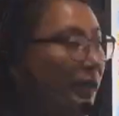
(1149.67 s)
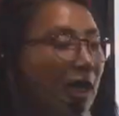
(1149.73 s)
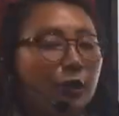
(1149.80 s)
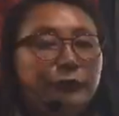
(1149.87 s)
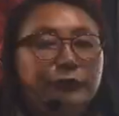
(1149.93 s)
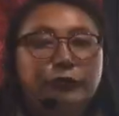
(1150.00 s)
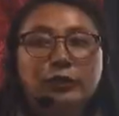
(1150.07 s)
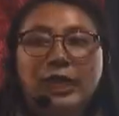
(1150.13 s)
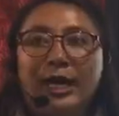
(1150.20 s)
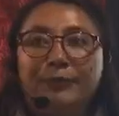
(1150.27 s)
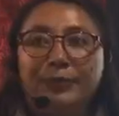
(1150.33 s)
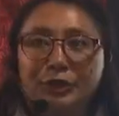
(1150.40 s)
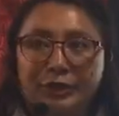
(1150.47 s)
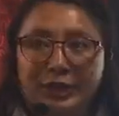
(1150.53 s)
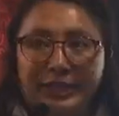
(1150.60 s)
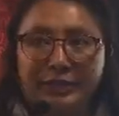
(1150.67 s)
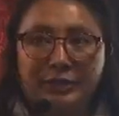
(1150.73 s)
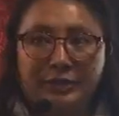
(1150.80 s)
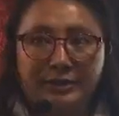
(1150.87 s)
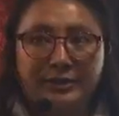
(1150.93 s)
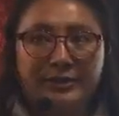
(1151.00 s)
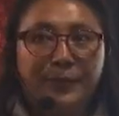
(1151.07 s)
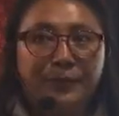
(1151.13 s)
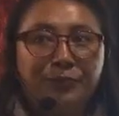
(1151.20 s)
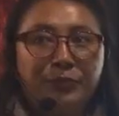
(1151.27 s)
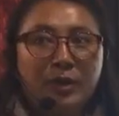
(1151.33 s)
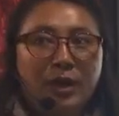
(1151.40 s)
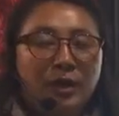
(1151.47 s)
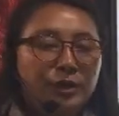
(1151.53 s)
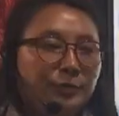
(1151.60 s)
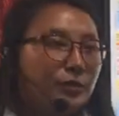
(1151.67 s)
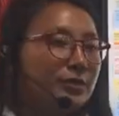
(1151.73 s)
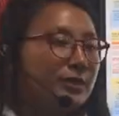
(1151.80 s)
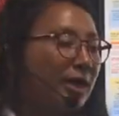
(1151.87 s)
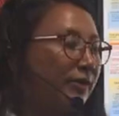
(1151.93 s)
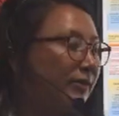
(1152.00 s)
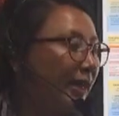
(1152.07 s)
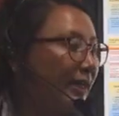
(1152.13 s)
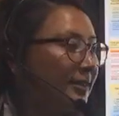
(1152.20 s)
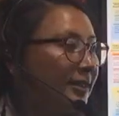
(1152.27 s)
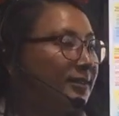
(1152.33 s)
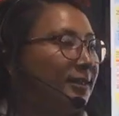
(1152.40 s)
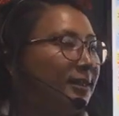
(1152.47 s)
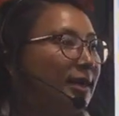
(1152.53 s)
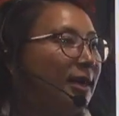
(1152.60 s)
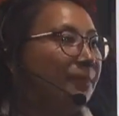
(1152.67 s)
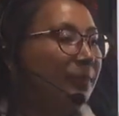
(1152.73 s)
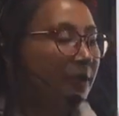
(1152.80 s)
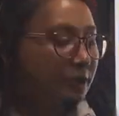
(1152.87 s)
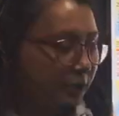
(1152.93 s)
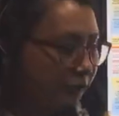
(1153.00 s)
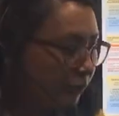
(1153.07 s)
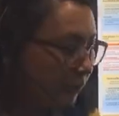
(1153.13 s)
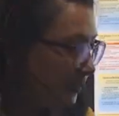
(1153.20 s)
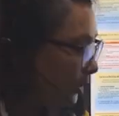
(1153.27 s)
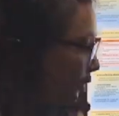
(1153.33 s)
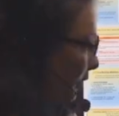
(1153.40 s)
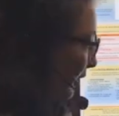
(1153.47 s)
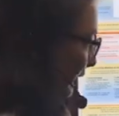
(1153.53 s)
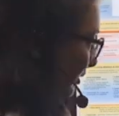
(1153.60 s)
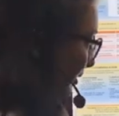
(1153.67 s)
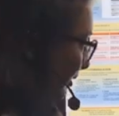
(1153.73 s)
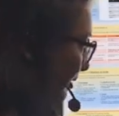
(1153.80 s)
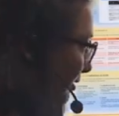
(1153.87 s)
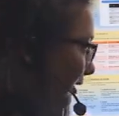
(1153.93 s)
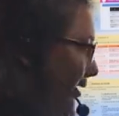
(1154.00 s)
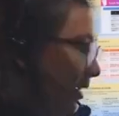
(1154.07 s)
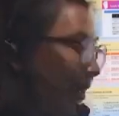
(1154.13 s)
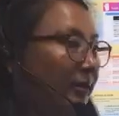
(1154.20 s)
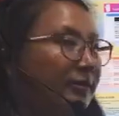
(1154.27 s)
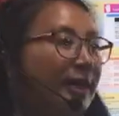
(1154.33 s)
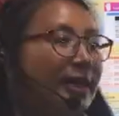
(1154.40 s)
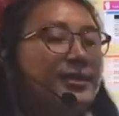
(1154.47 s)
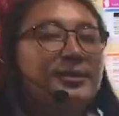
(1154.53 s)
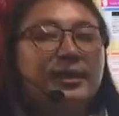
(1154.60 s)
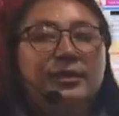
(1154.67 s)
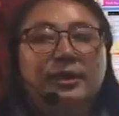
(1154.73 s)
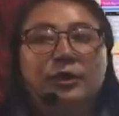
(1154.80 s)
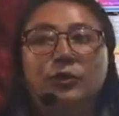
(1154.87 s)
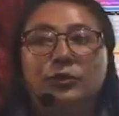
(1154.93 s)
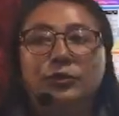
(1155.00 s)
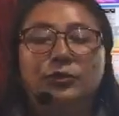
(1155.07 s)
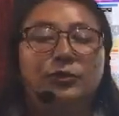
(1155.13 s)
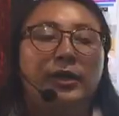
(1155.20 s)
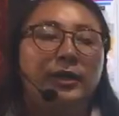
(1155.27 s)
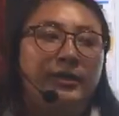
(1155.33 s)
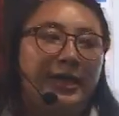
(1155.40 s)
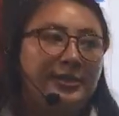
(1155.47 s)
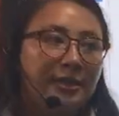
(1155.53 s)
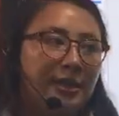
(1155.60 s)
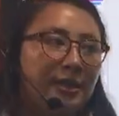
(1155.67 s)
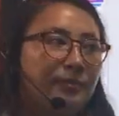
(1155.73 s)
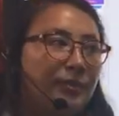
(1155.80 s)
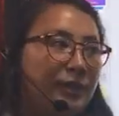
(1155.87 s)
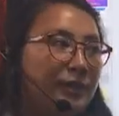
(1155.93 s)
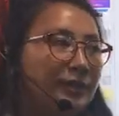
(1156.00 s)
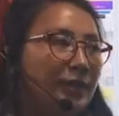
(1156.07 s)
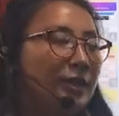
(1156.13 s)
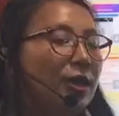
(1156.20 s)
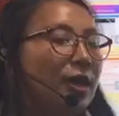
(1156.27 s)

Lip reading: our food habit changes. Suppose a person from a northeastern state, like a rice eating person